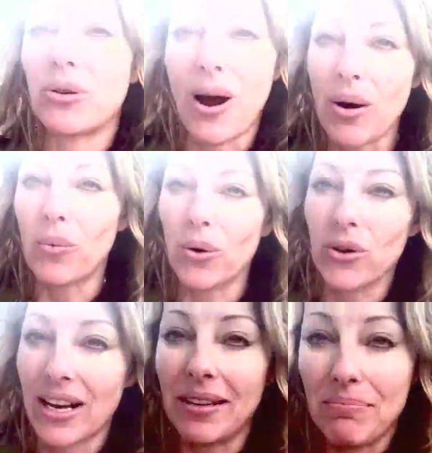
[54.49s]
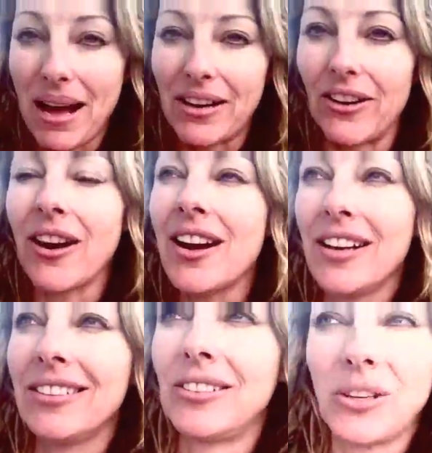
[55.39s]
to our world getting better.
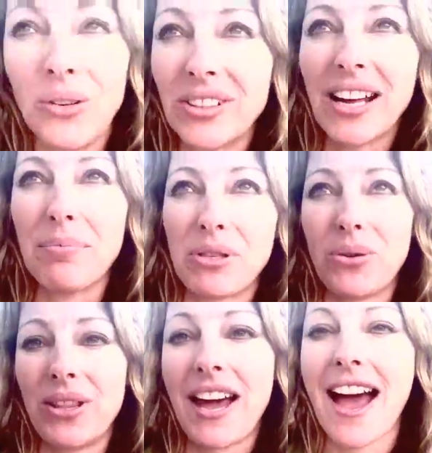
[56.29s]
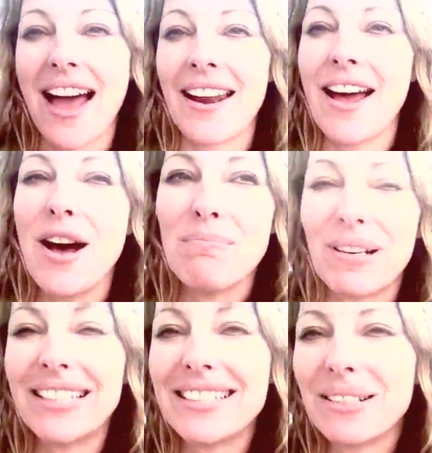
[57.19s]
So don't stop doing that.
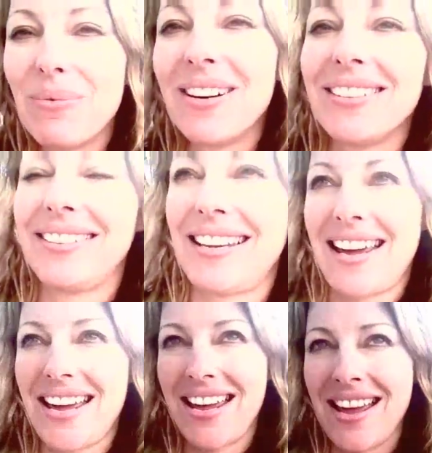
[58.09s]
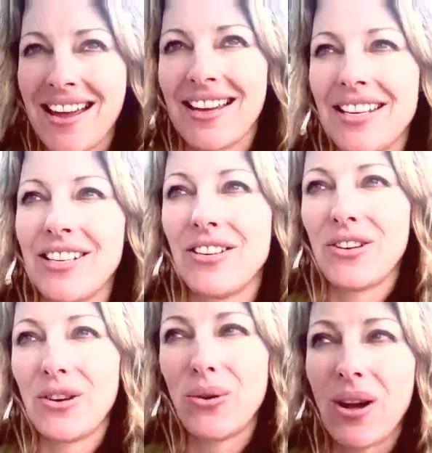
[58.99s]
But I did want to say, you
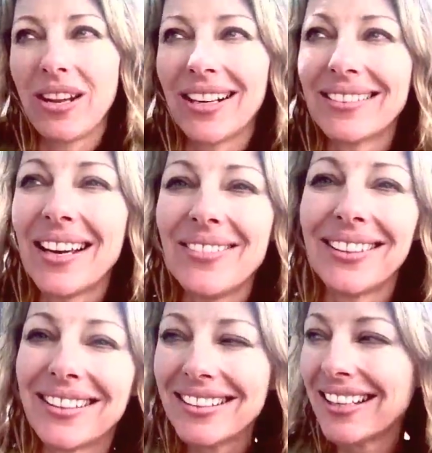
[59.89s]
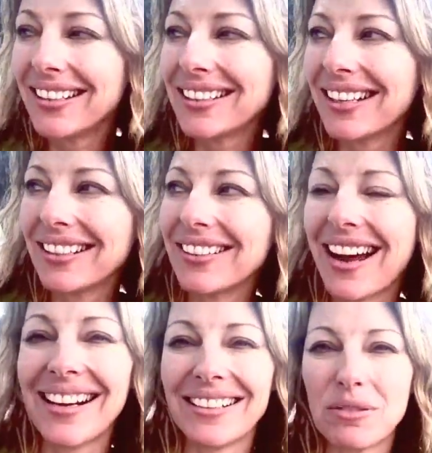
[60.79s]
know, a lot of times it can tend to get you
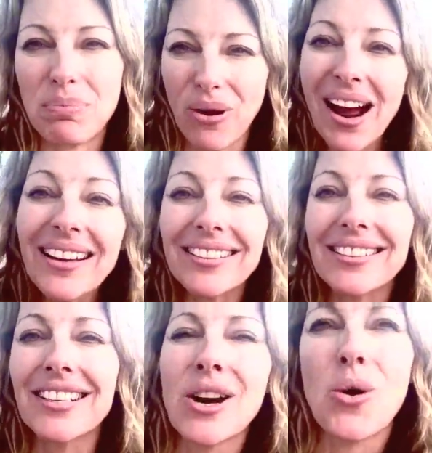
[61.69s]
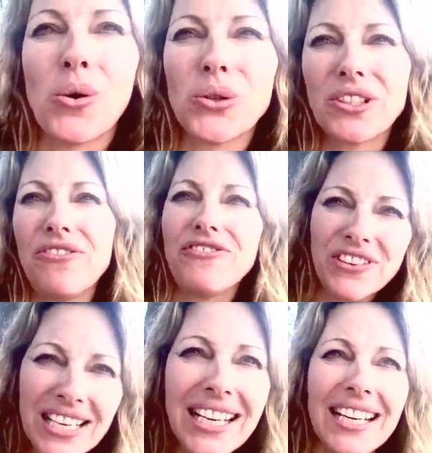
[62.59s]
kind of depressed or
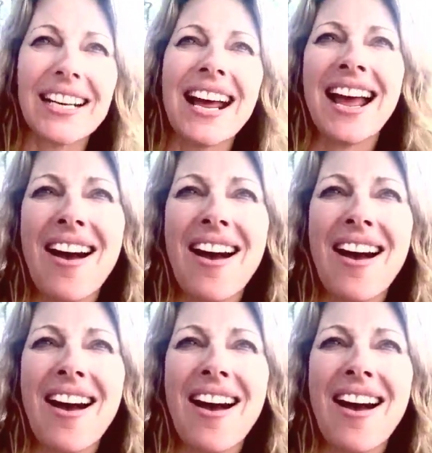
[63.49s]
defeated